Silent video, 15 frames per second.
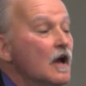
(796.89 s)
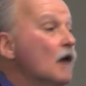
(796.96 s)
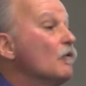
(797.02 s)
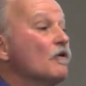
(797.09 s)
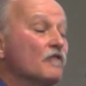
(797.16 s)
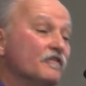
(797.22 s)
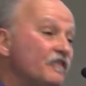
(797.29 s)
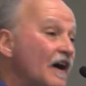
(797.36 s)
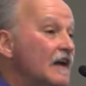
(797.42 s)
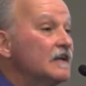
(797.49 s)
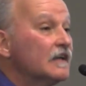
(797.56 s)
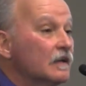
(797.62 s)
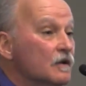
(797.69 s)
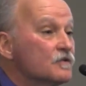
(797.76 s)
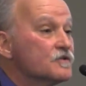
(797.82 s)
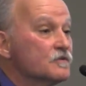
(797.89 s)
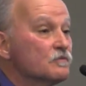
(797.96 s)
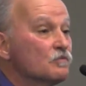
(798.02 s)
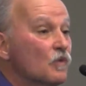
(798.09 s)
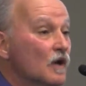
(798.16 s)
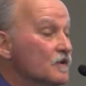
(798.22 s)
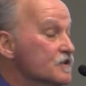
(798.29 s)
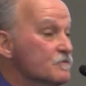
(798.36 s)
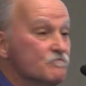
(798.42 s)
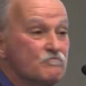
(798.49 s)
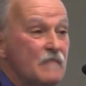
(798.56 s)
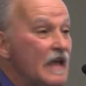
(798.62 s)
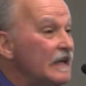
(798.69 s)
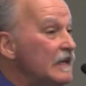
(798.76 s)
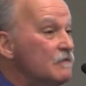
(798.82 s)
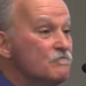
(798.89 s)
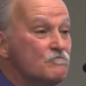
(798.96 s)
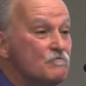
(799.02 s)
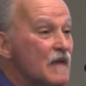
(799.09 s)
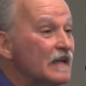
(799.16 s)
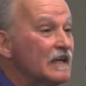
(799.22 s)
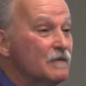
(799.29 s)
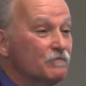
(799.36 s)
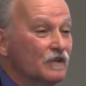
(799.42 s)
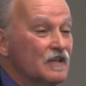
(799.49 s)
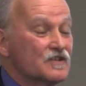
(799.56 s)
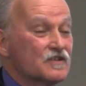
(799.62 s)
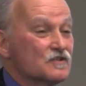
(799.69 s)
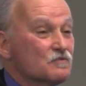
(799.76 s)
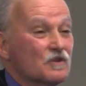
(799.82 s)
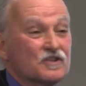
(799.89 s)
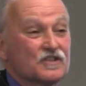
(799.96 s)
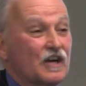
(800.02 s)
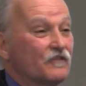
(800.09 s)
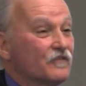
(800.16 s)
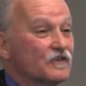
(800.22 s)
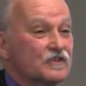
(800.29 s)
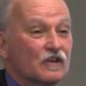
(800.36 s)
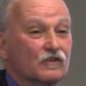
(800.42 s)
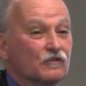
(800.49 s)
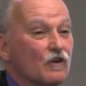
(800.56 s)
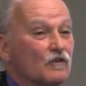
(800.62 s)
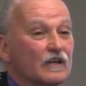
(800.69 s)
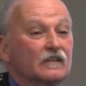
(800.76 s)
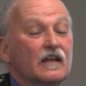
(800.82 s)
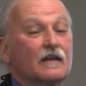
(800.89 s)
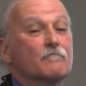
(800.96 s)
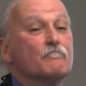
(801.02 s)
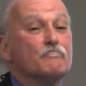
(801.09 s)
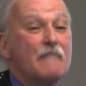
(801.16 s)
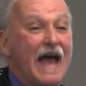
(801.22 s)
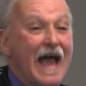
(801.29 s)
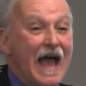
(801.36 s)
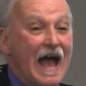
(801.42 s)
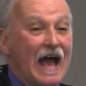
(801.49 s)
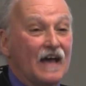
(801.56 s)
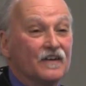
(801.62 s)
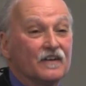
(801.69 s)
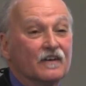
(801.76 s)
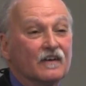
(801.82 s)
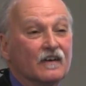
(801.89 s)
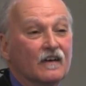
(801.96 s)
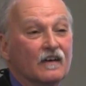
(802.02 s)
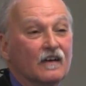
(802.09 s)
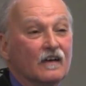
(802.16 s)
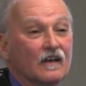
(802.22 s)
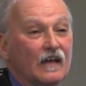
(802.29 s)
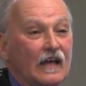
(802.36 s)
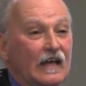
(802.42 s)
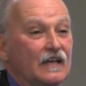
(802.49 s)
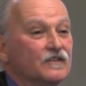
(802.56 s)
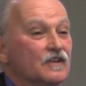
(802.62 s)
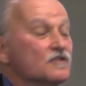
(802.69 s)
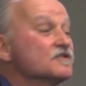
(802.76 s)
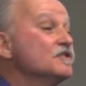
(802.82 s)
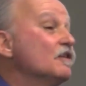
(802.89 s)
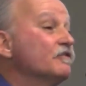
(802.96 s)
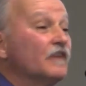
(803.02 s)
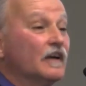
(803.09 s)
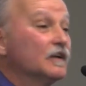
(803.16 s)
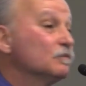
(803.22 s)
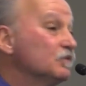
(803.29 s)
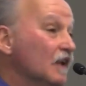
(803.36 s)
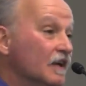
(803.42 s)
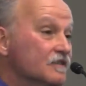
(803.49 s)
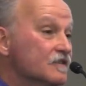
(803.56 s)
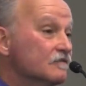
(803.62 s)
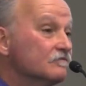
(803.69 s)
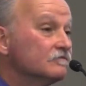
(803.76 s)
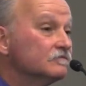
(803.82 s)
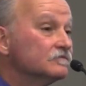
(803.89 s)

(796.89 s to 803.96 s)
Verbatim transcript: And what we're finding is, well, there's many, many places where shellfish are growing like mad, and there's no phytoplankton.